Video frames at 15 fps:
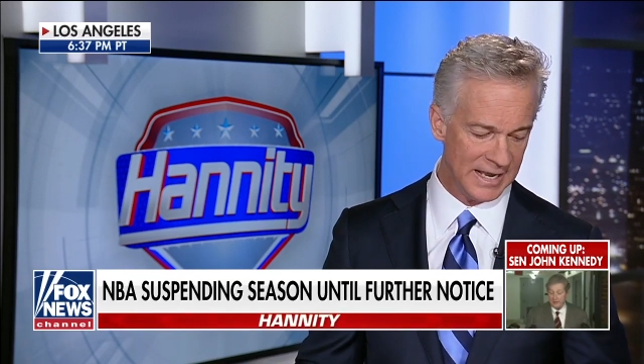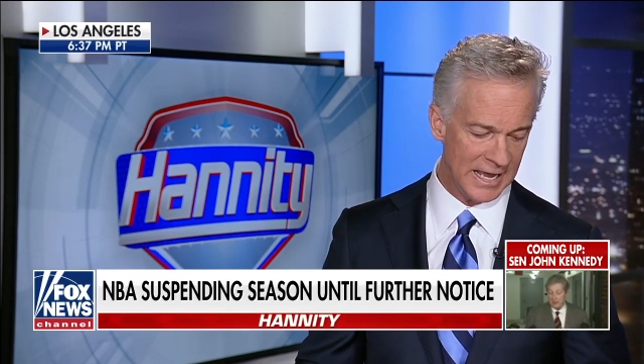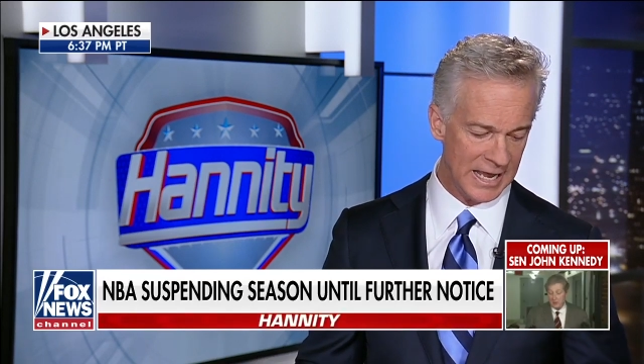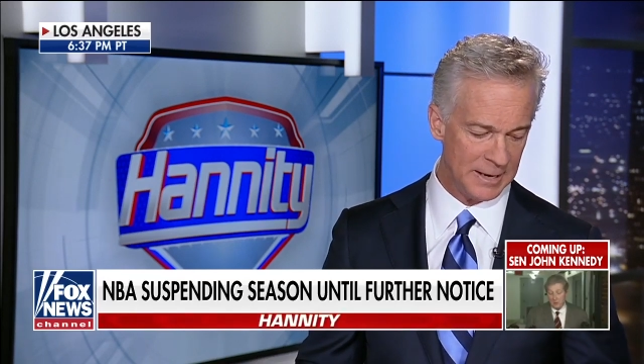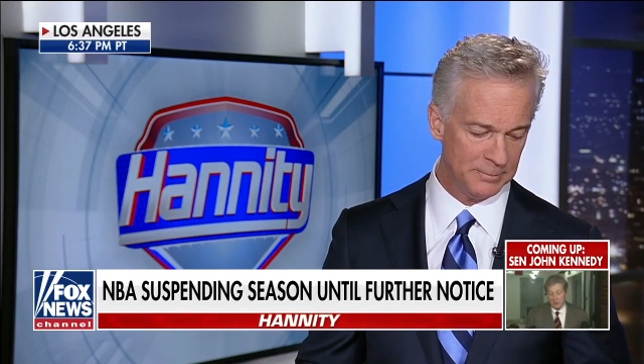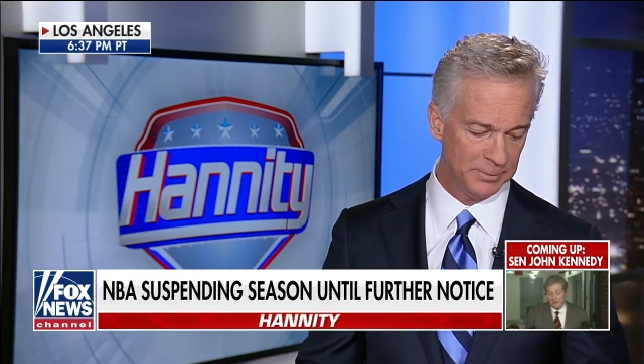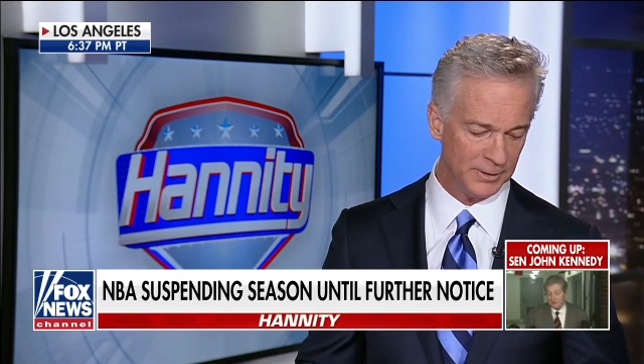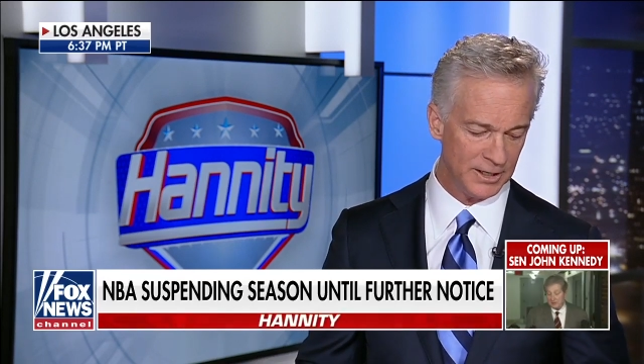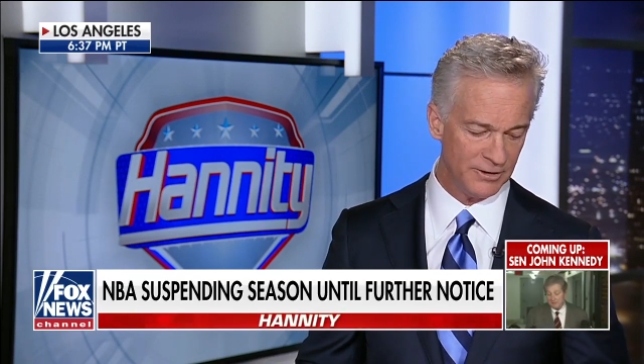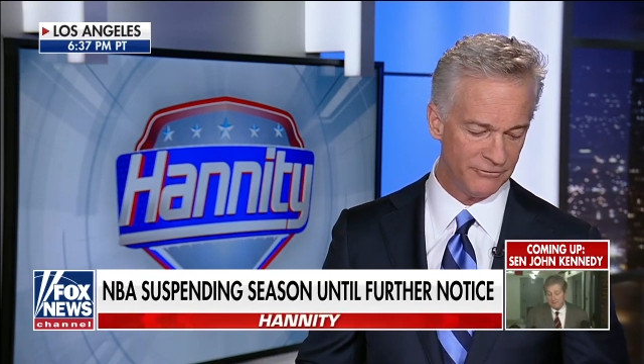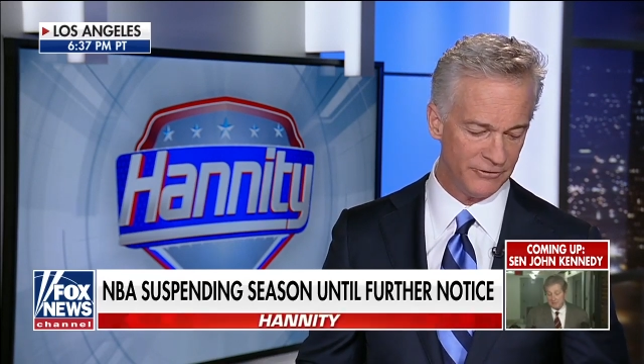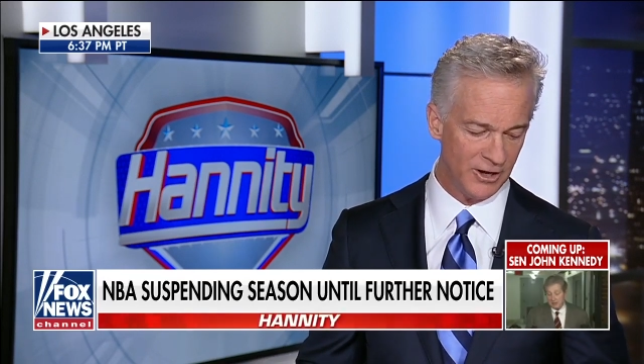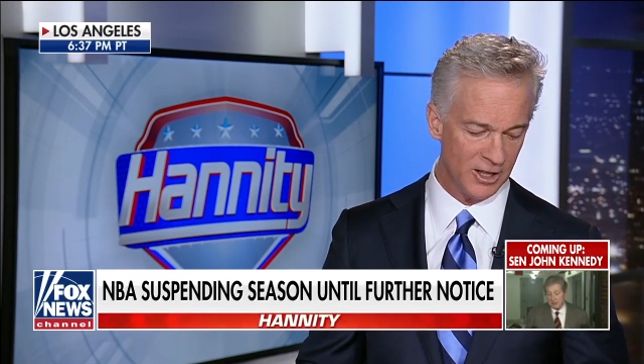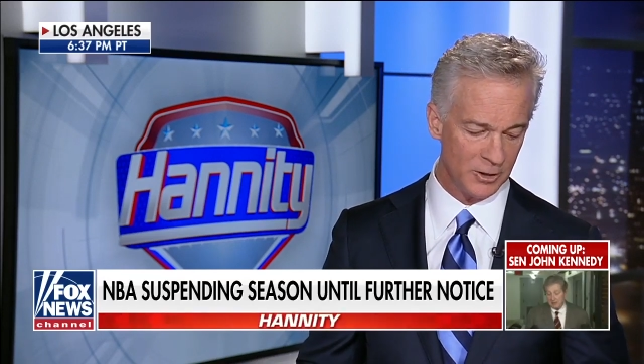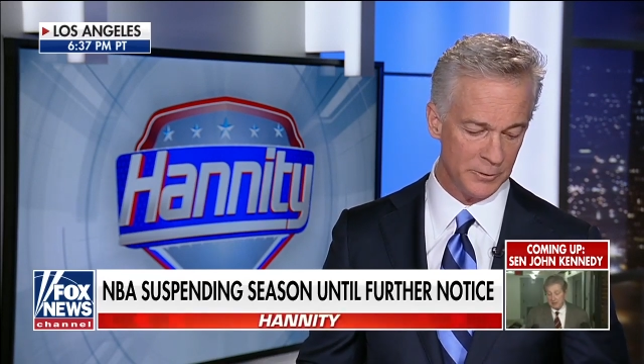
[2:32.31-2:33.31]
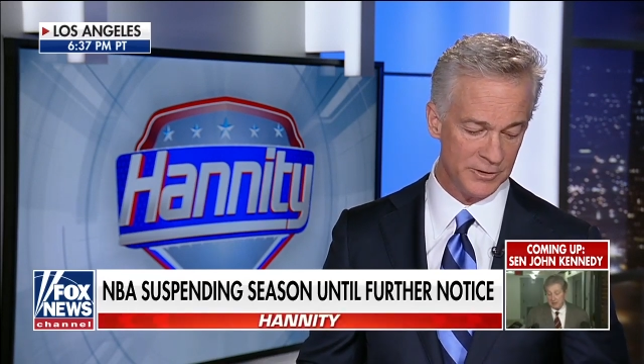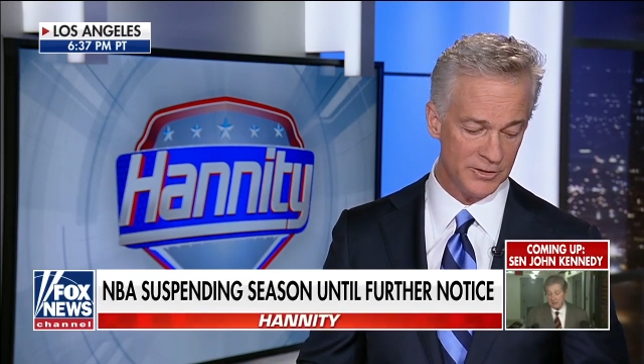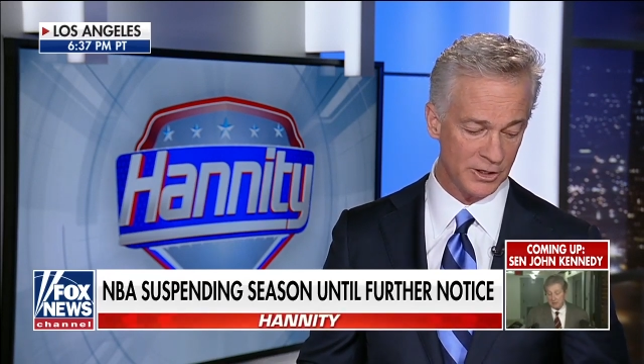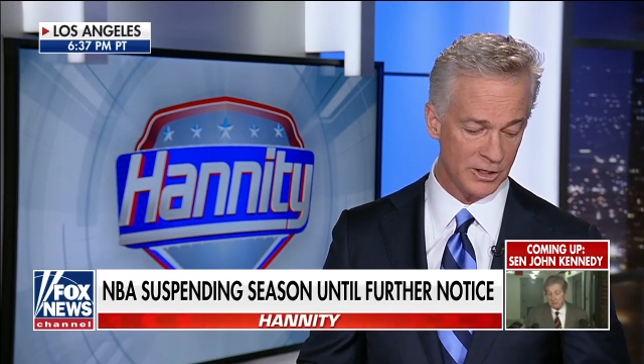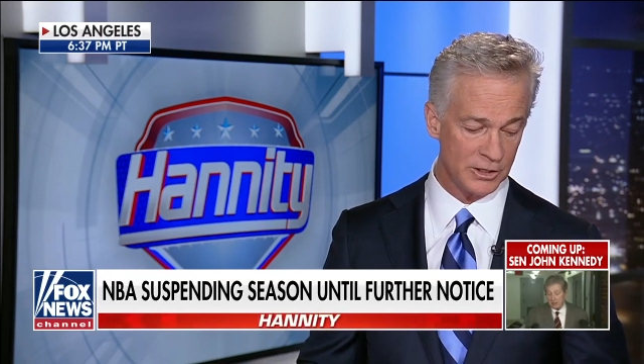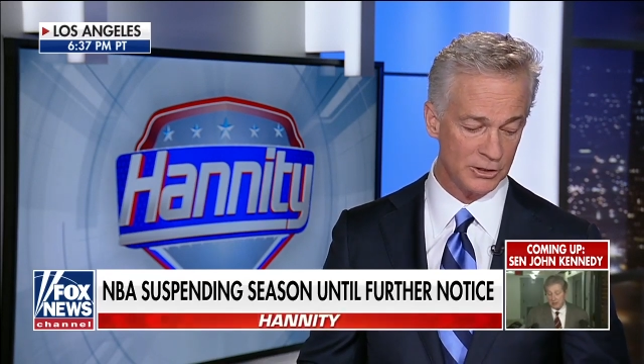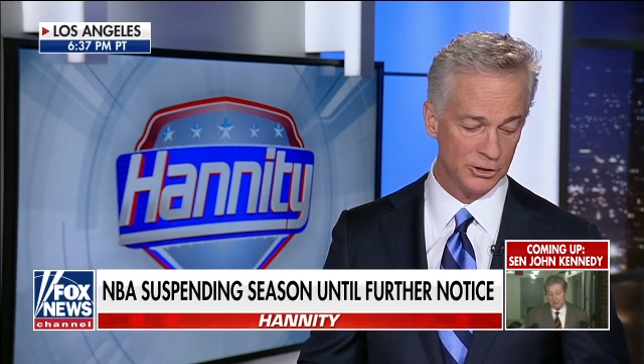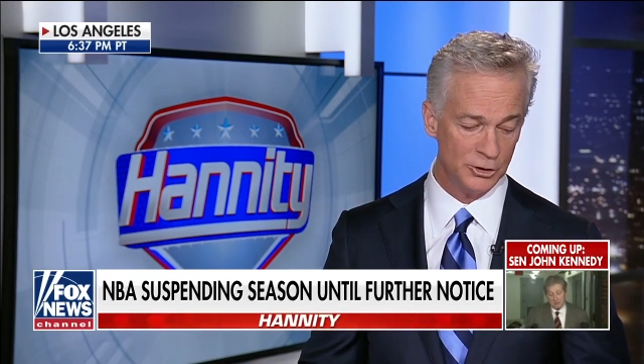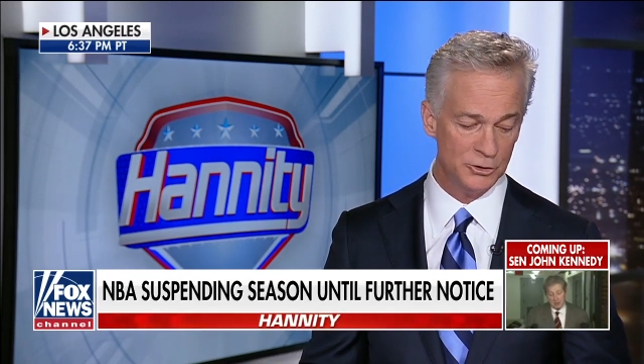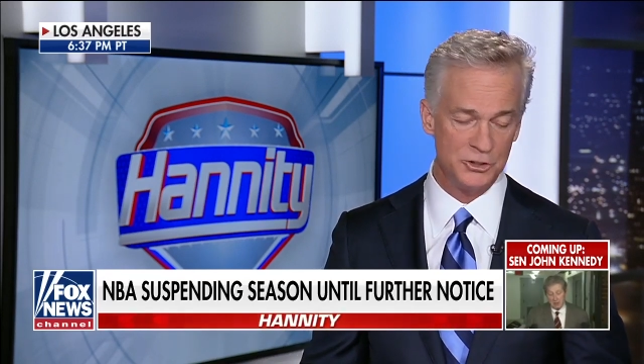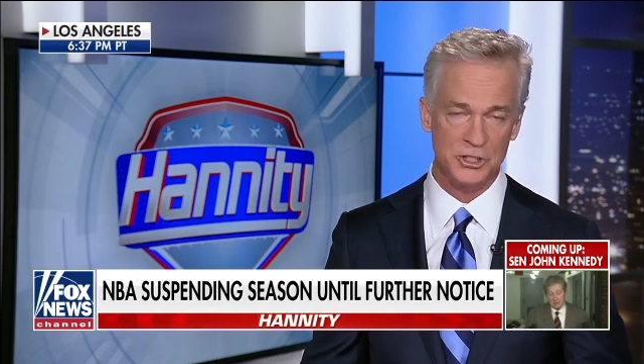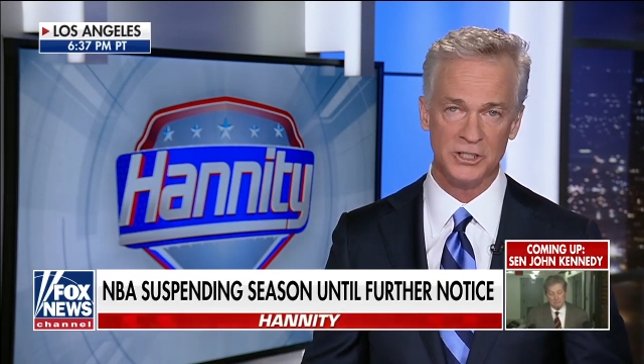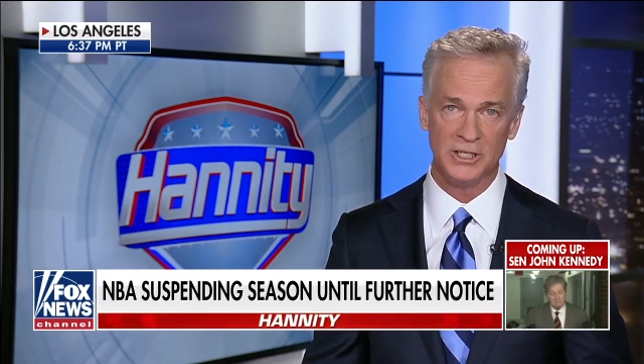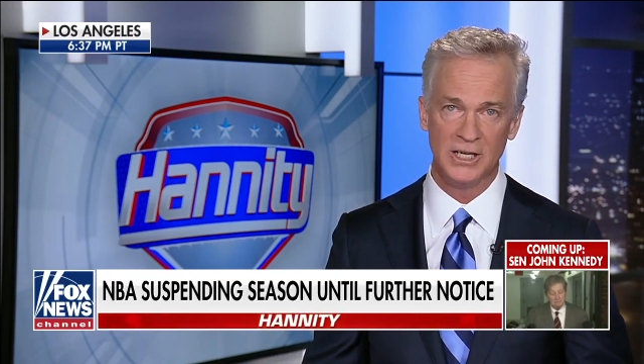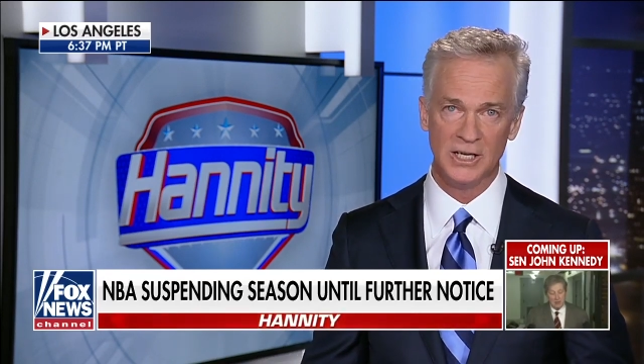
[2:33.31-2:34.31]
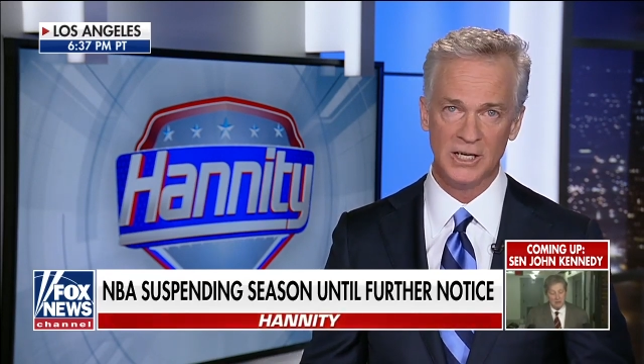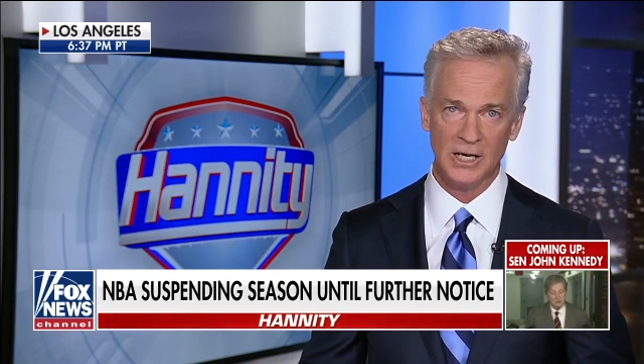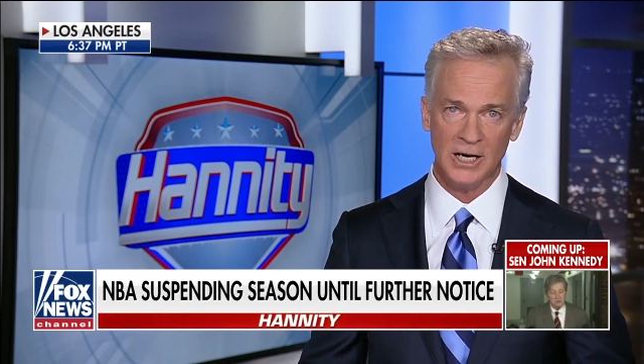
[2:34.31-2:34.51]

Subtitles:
gameplay following the conclusion